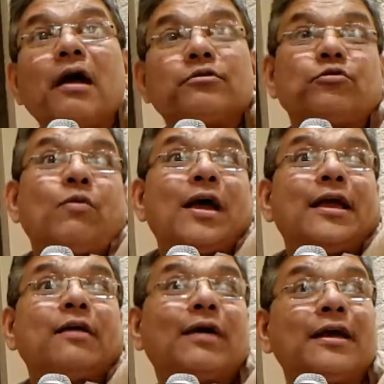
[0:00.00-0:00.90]
So
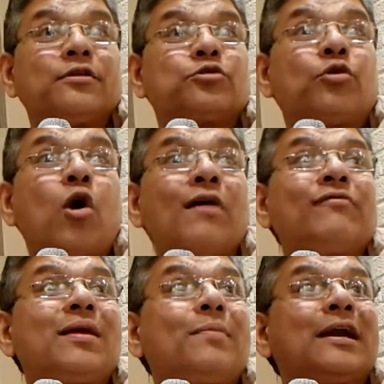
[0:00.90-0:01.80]
why? So
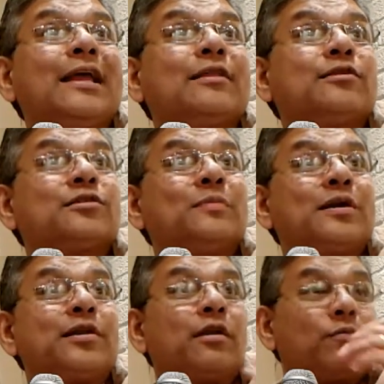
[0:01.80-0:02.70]
everybody in this
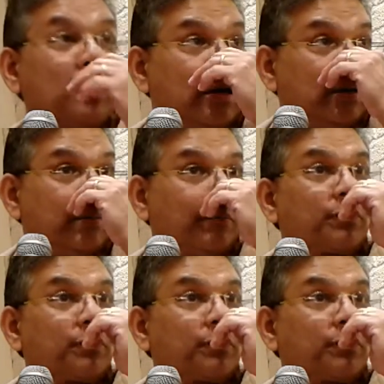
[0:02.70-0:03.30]
material world